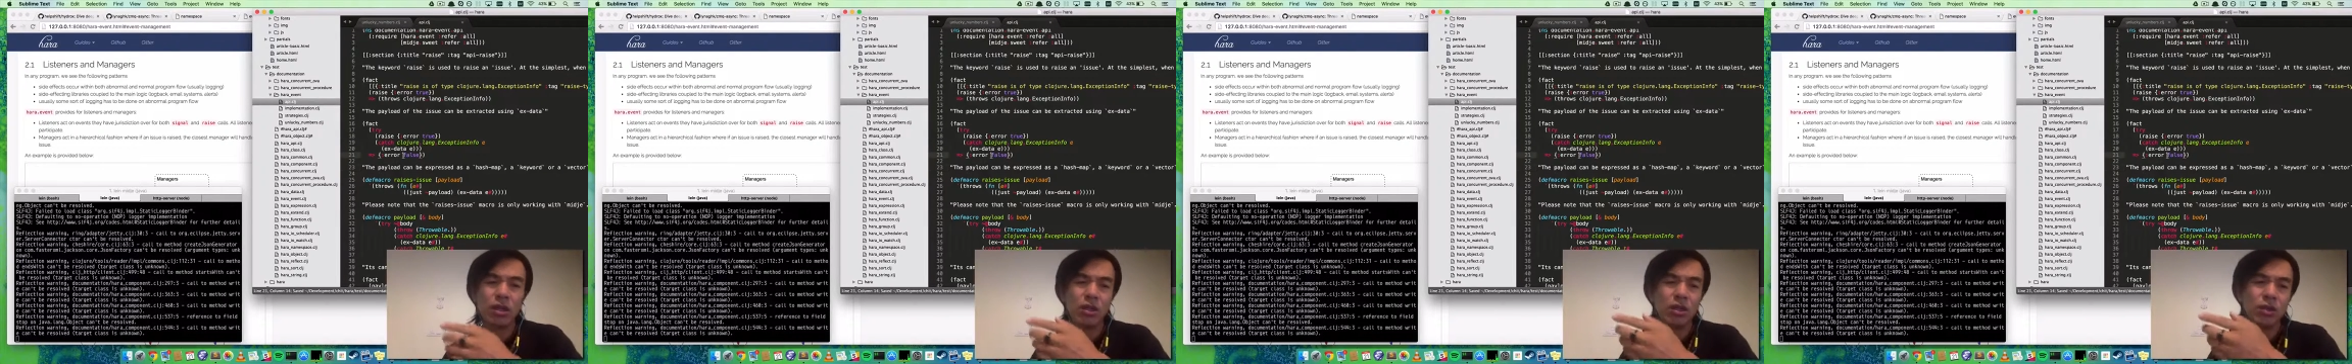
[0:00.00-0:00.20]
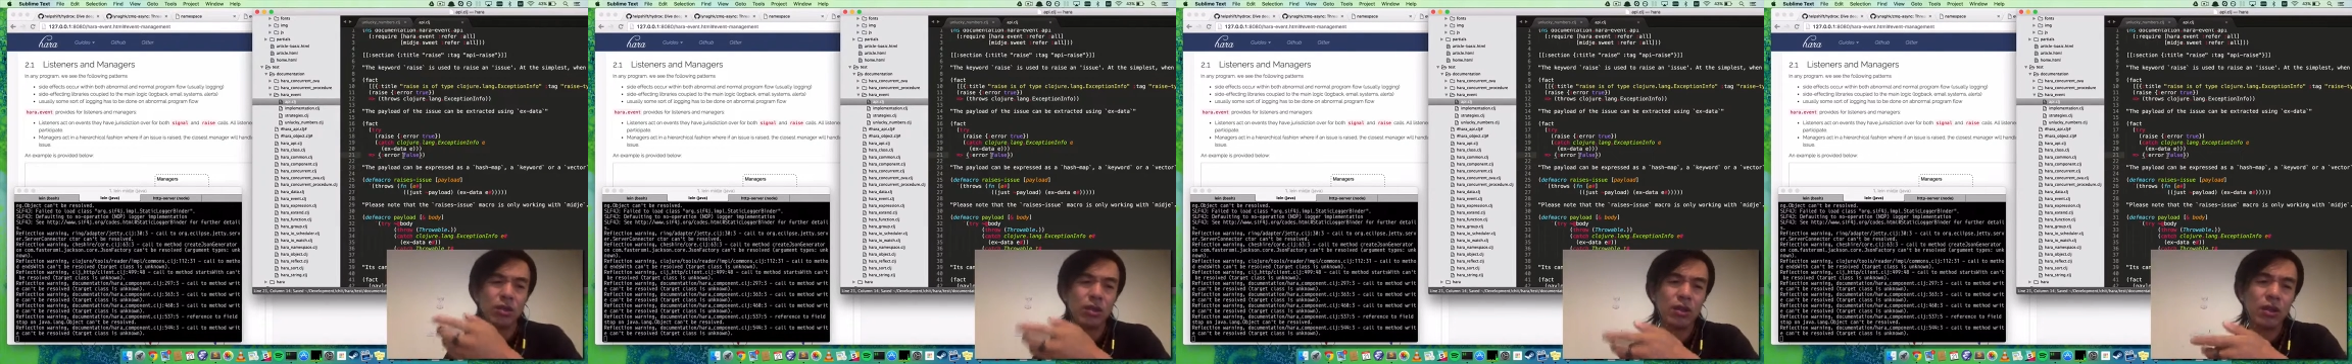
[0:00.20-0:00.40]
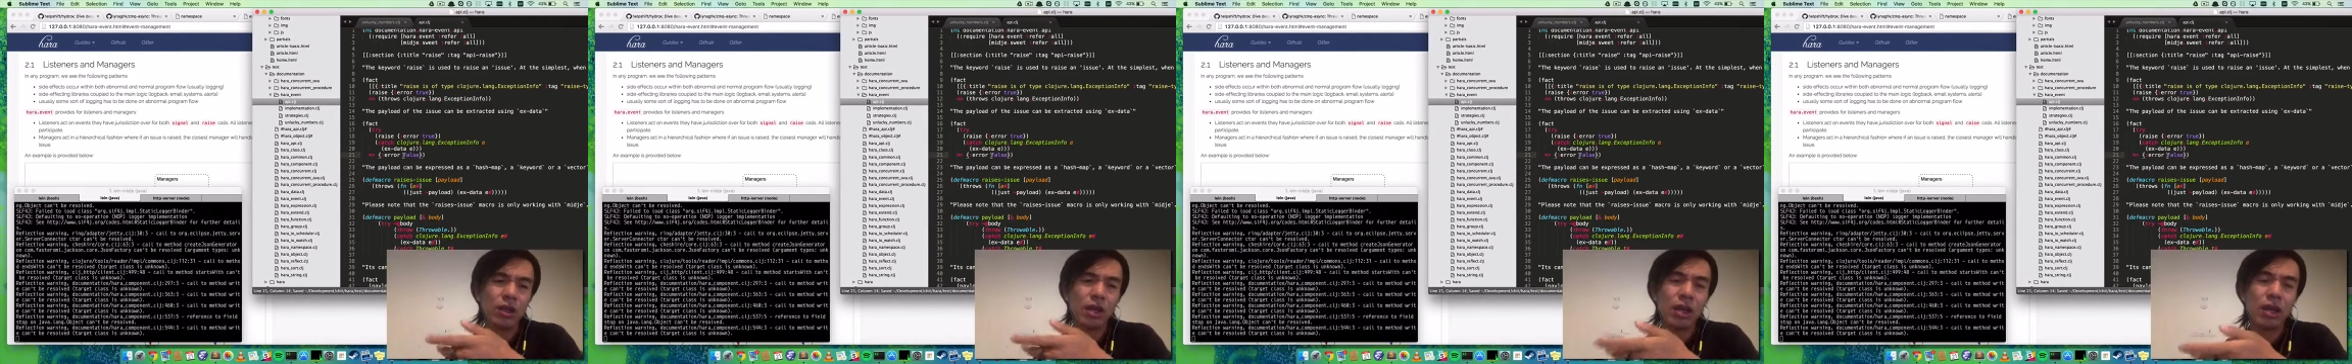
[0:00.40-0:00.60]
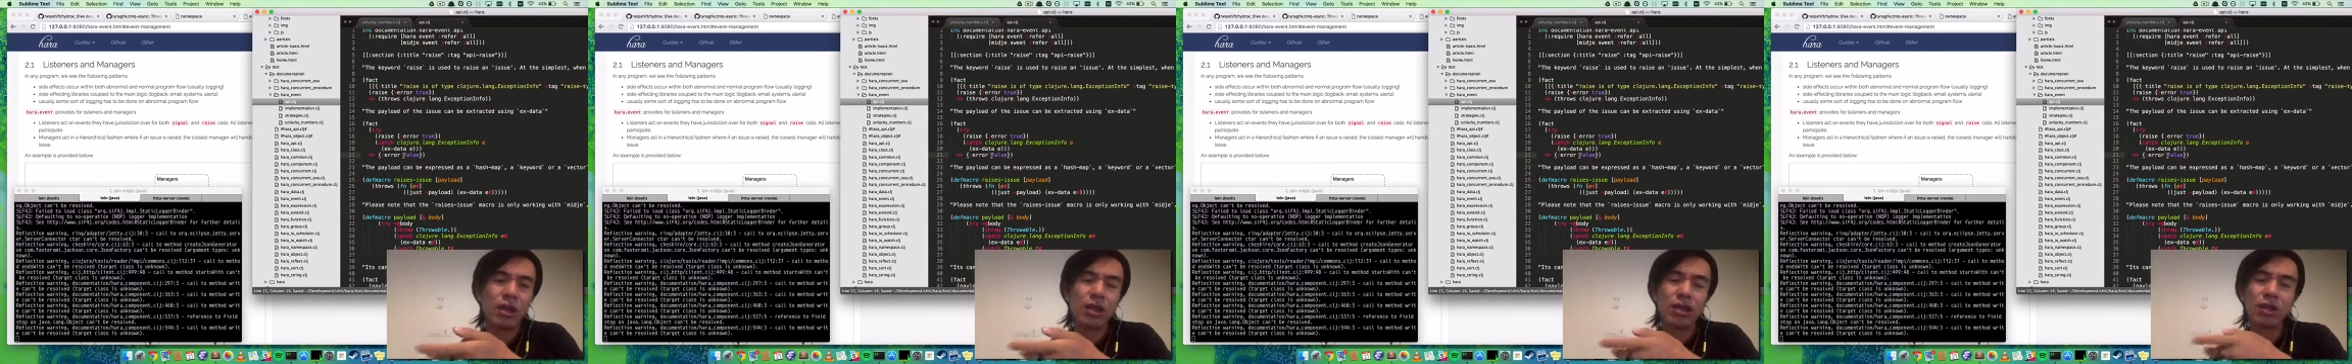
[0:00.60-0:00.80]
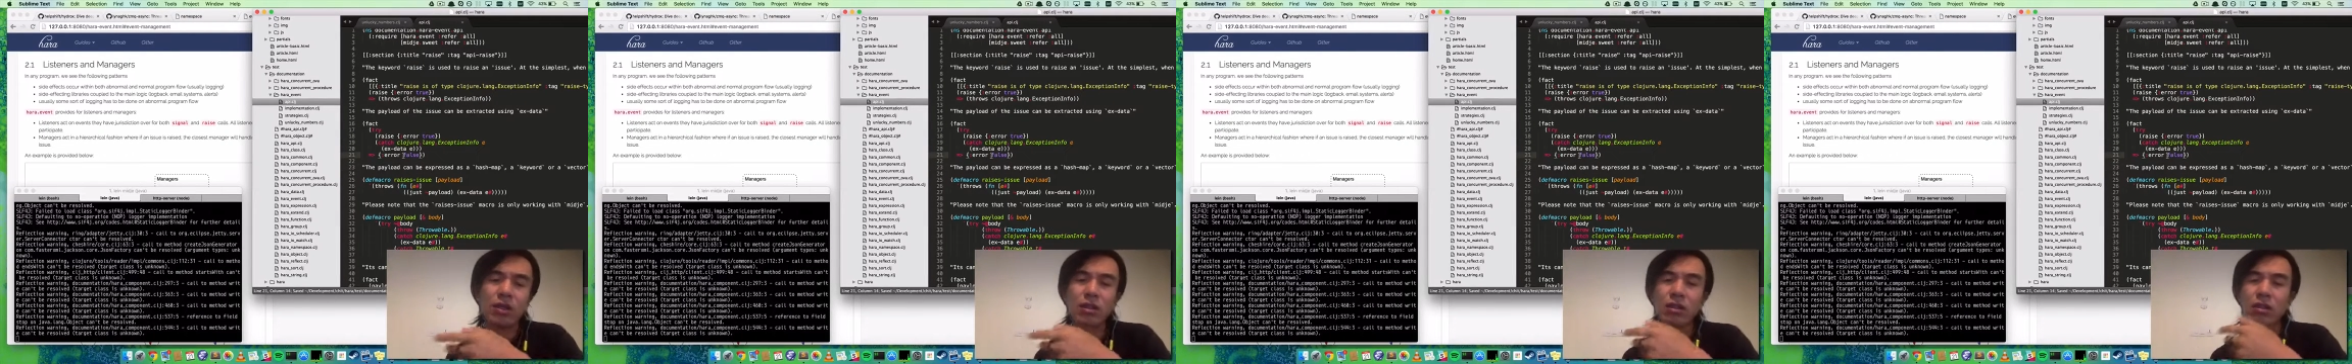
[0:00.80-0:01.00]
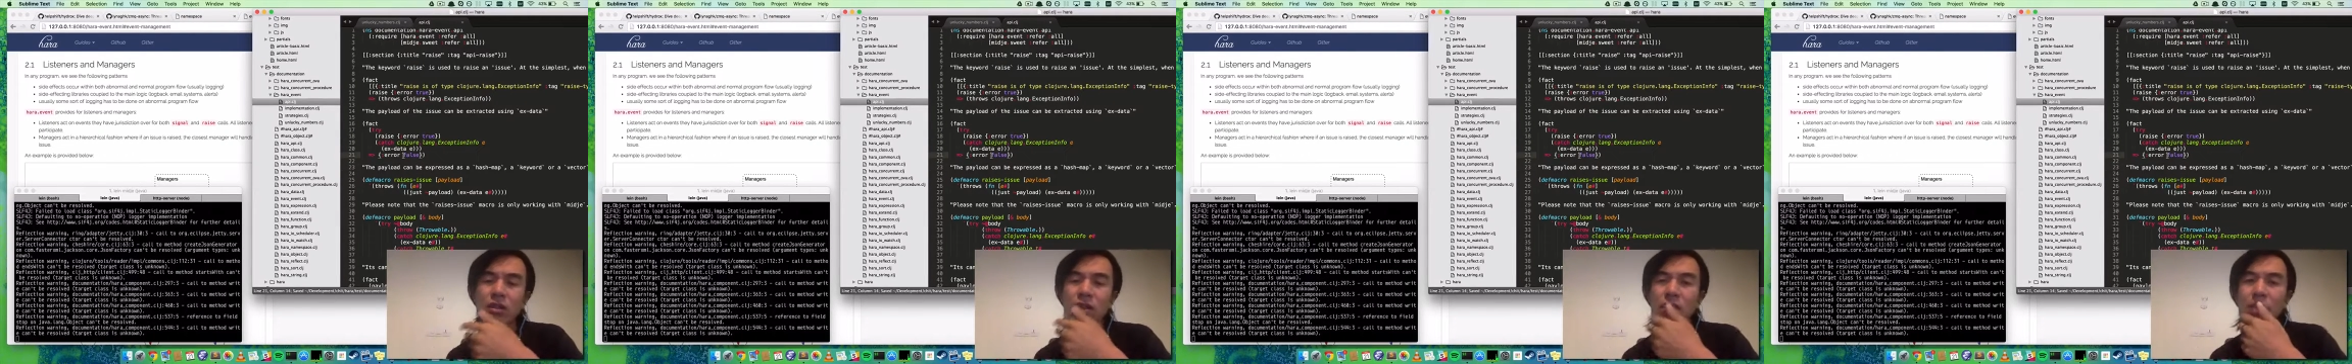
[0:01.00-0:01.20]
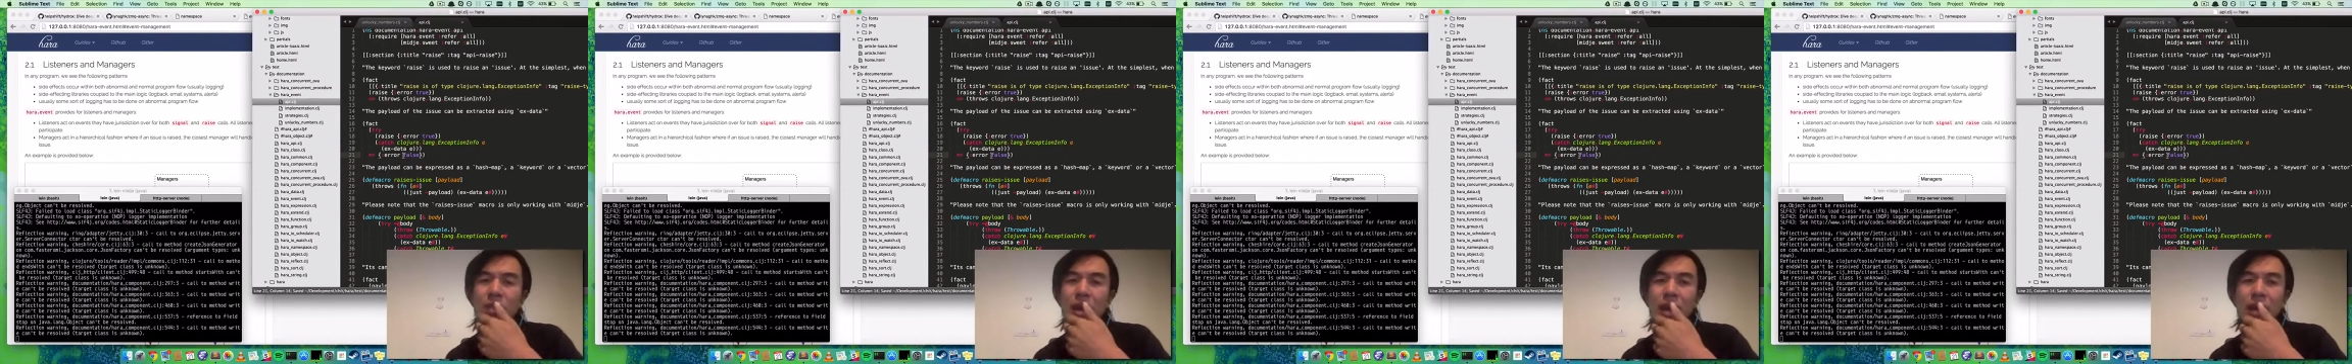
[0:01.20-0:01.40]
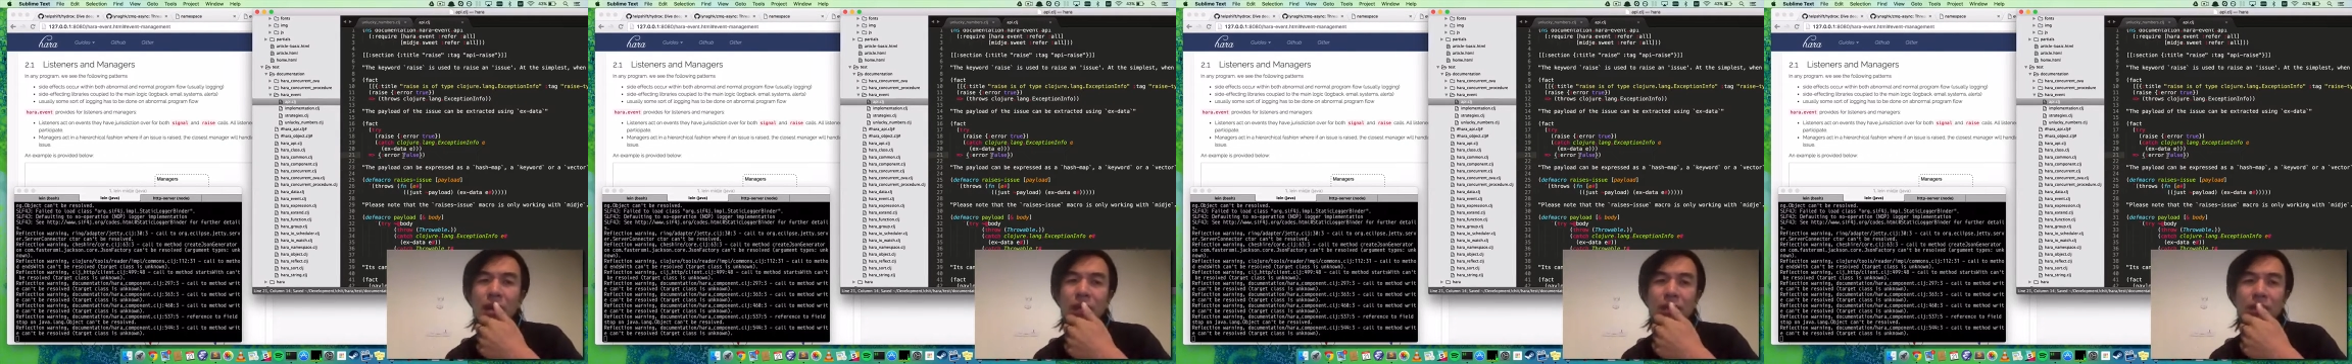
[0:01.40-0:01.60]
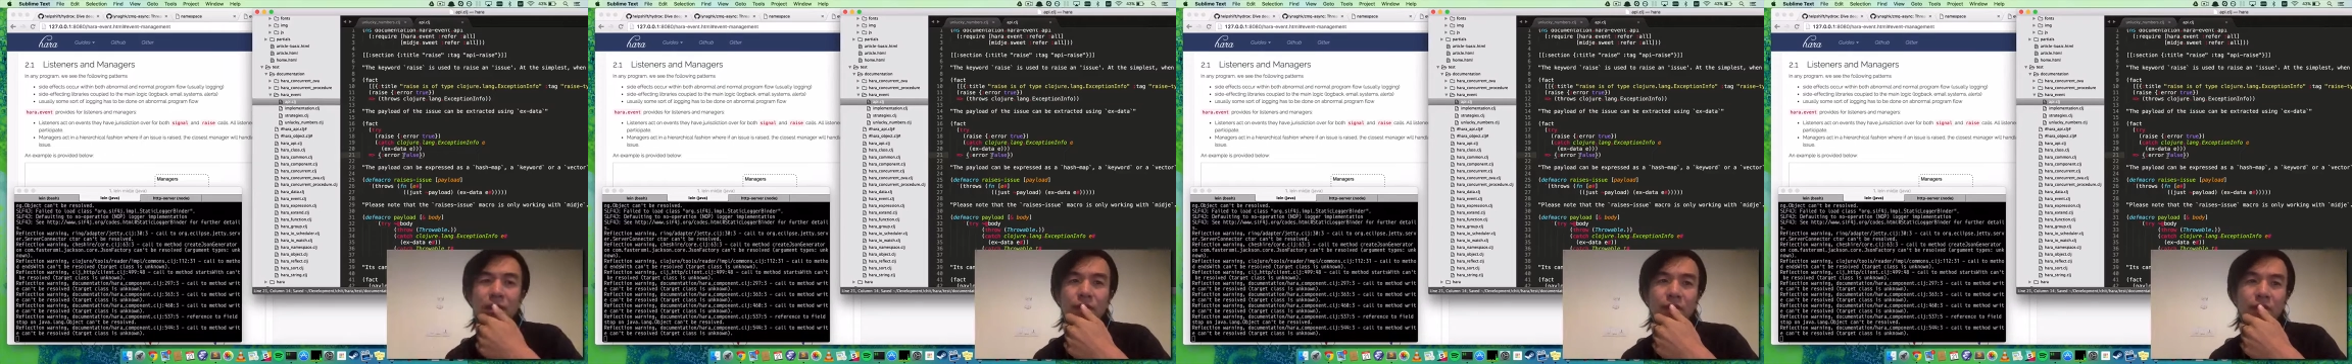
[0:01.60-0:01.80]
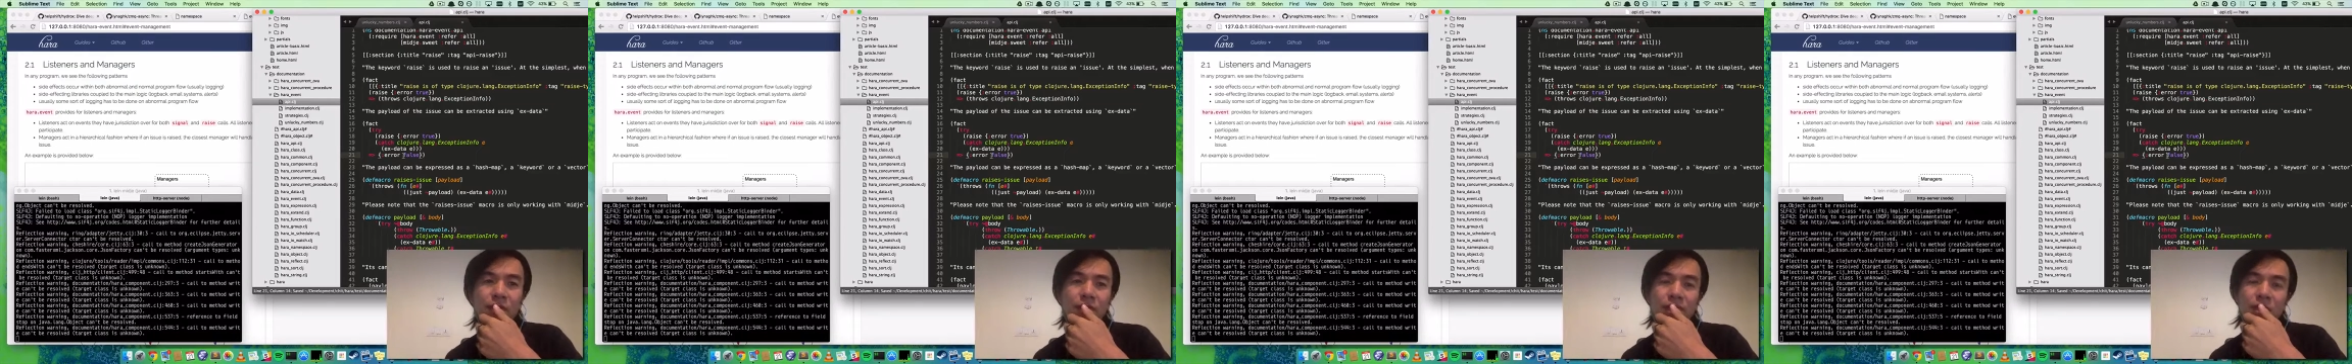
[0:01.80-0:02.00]
So then I can just go back and
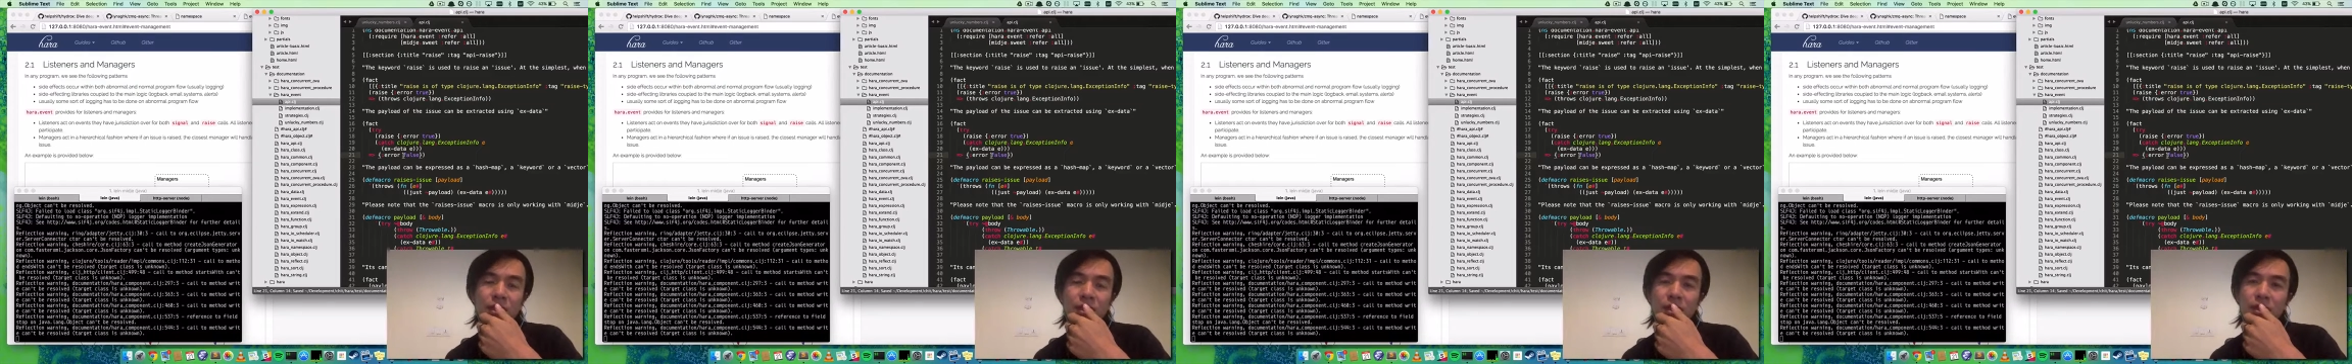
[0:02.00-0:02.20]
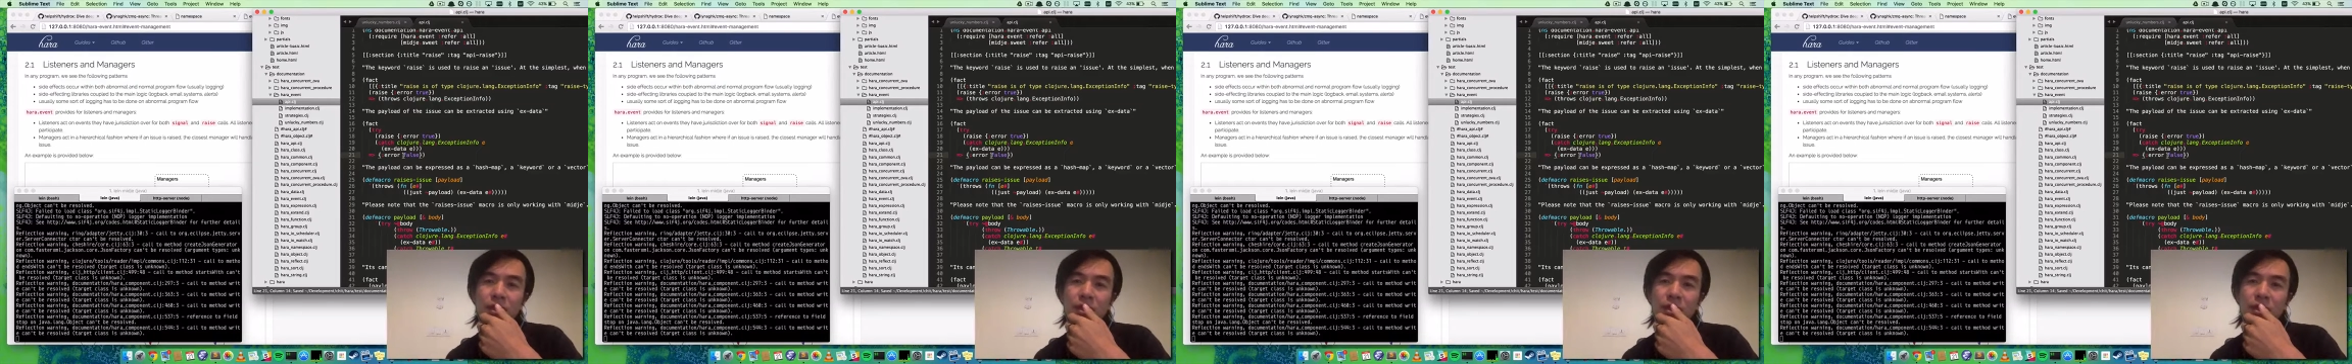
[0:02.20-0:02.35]
fix it